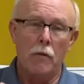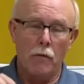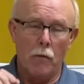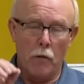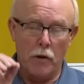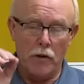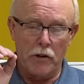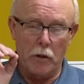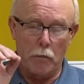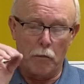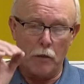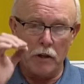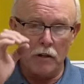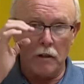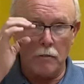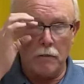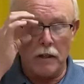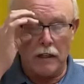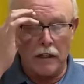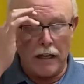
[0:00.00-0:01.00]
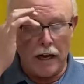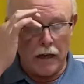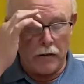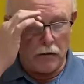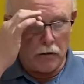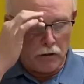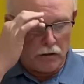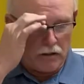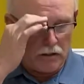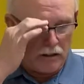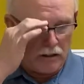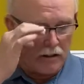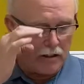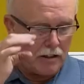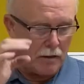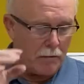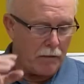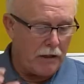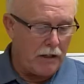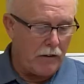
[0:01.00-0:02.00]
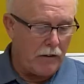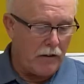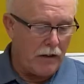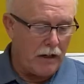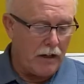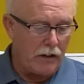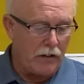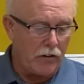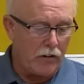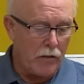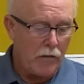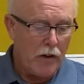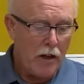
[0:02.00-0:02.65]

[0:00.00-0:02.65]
When you put them together, you see some neat things.